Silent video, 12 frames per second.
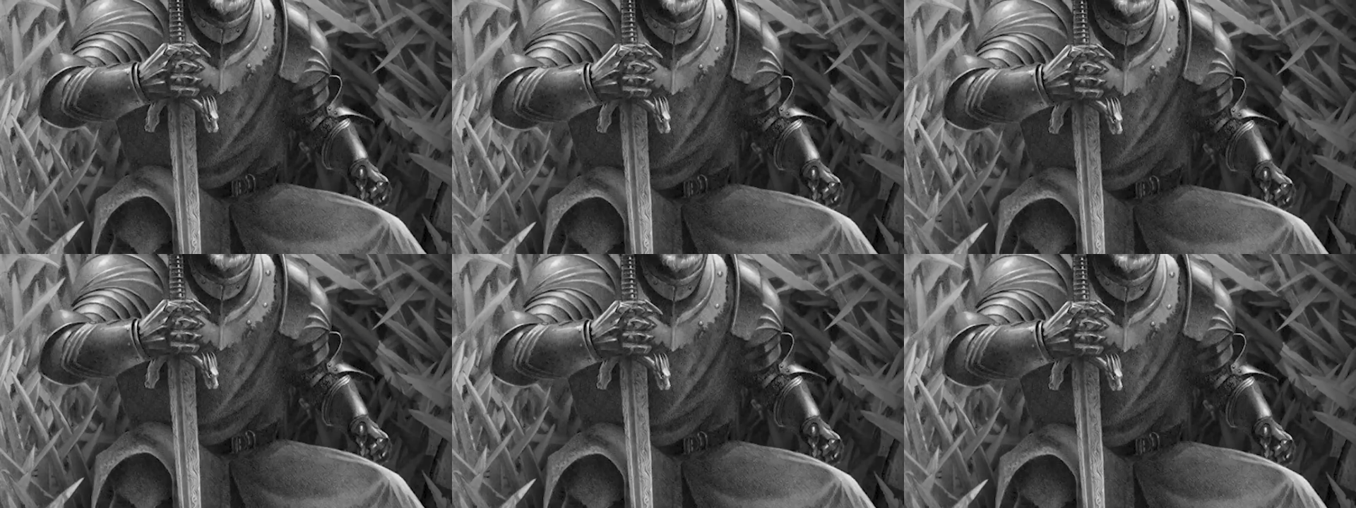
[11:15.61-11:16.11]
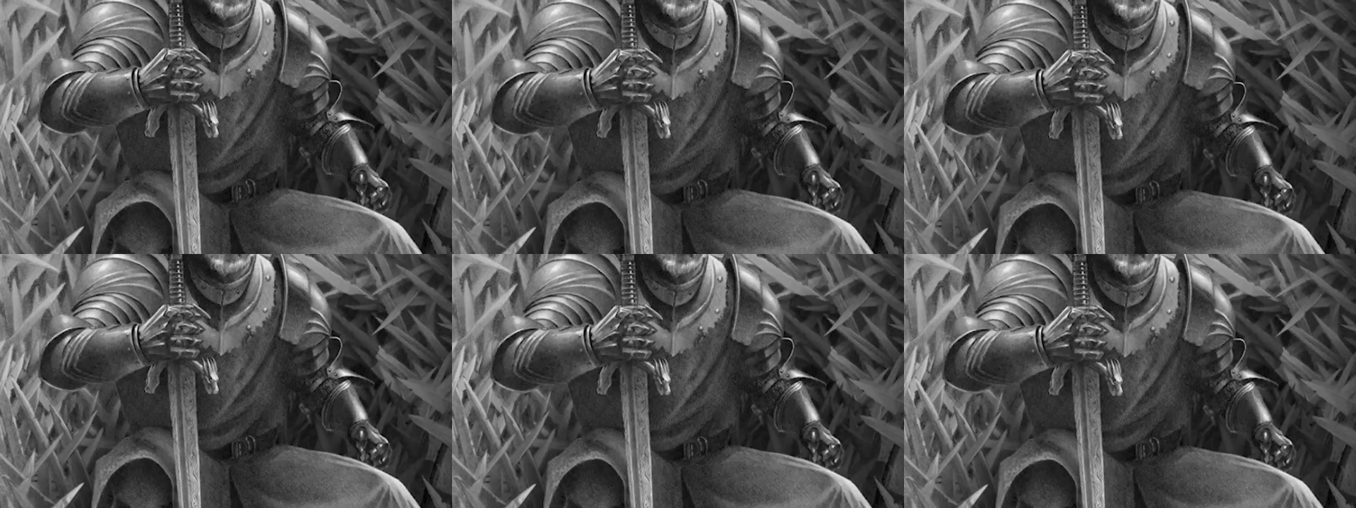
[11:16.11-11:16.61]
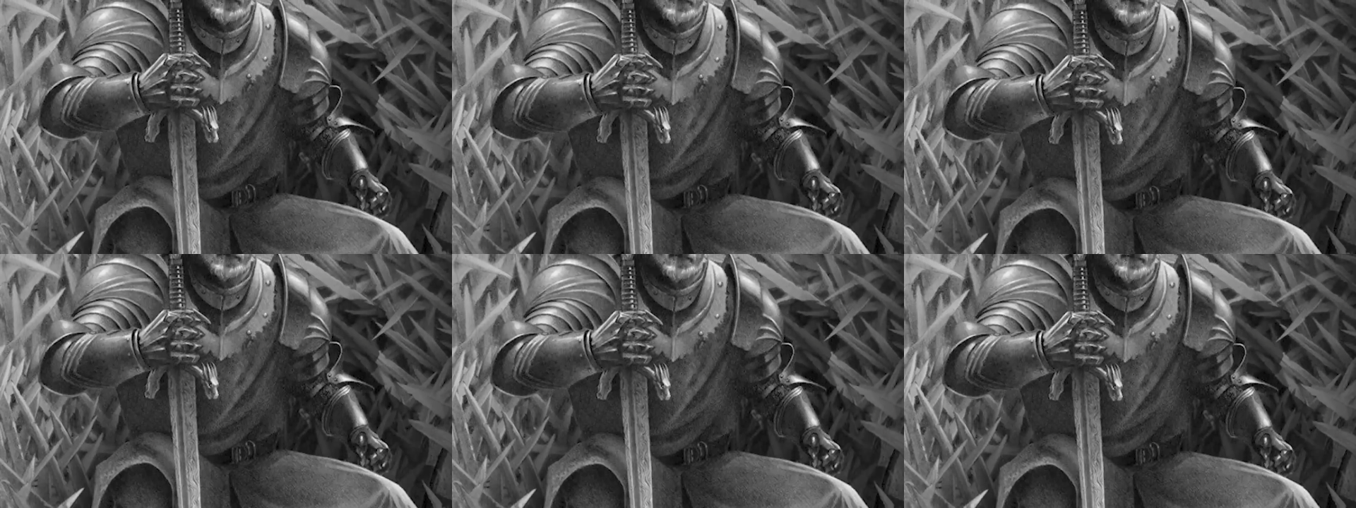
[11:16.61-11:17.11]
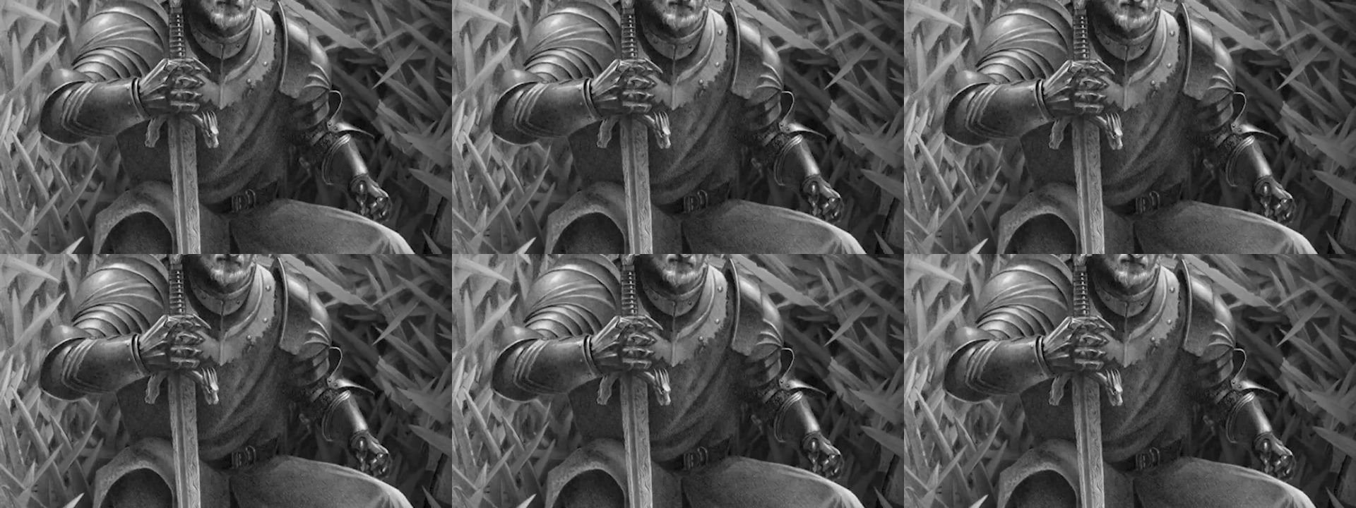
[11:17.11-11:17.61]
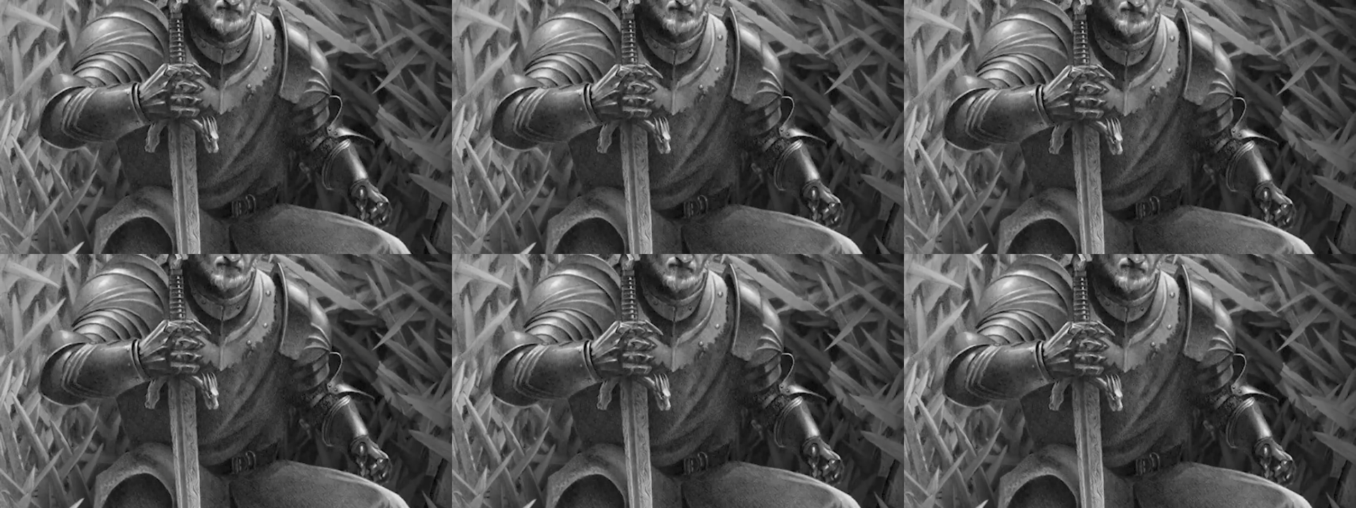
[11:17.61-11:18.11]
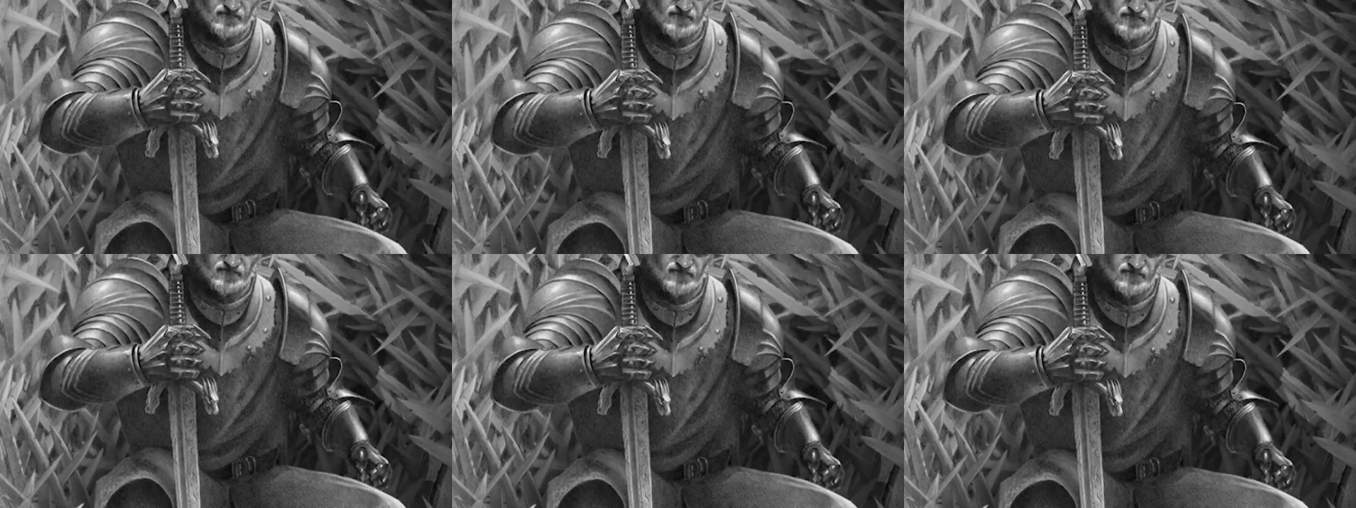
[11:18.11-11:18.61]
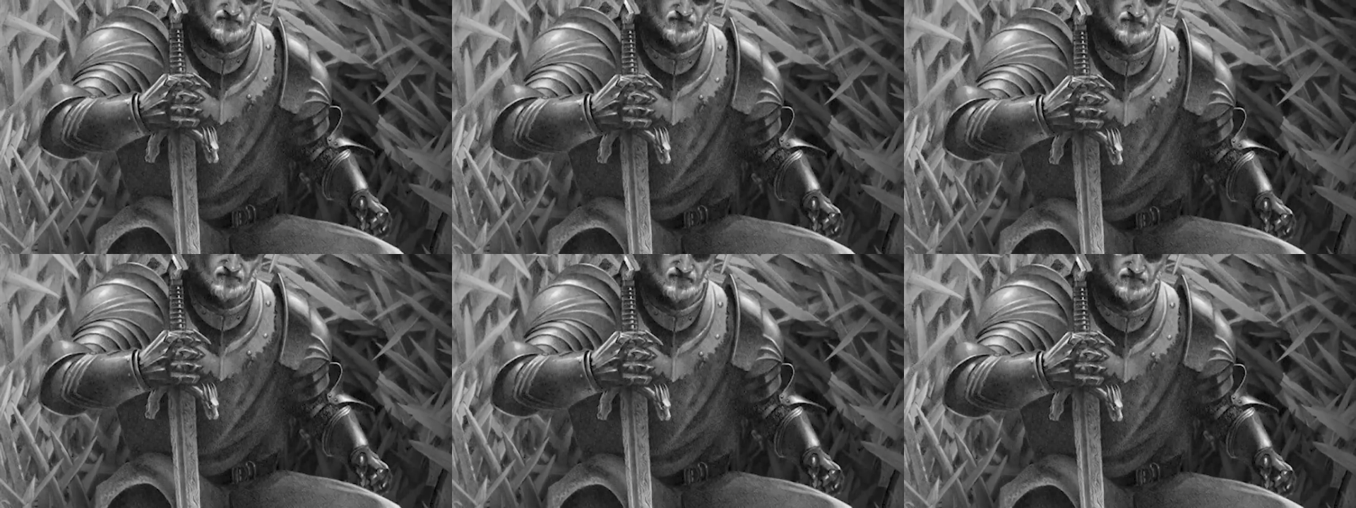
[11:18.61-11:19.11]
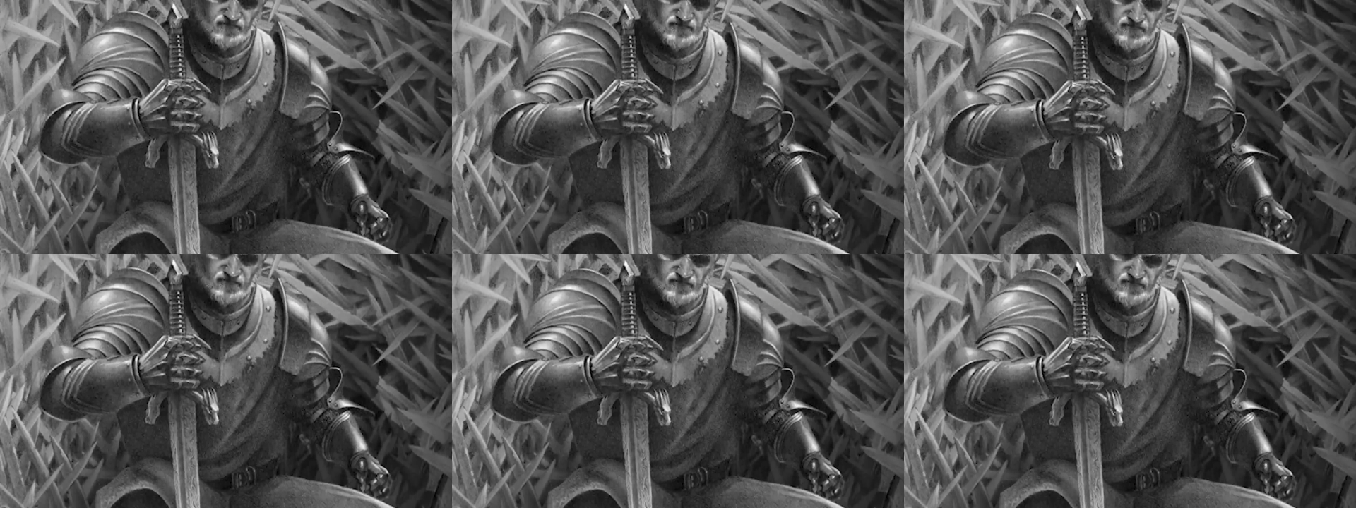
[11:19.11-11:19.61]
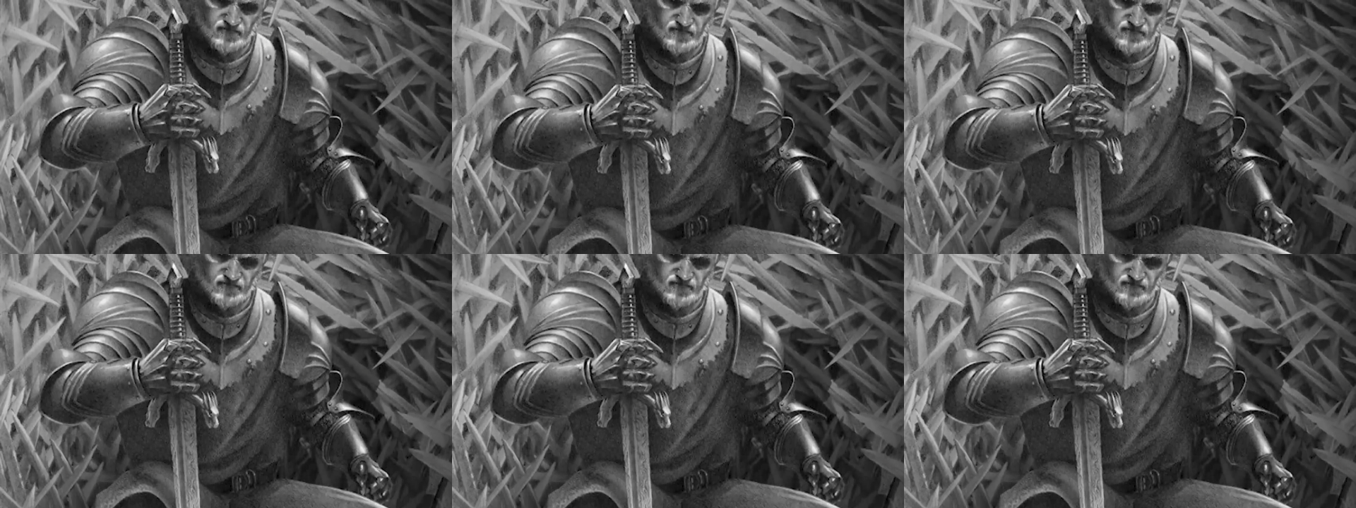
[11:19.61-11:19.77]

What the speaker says: No face is visible, so there are no lips to read.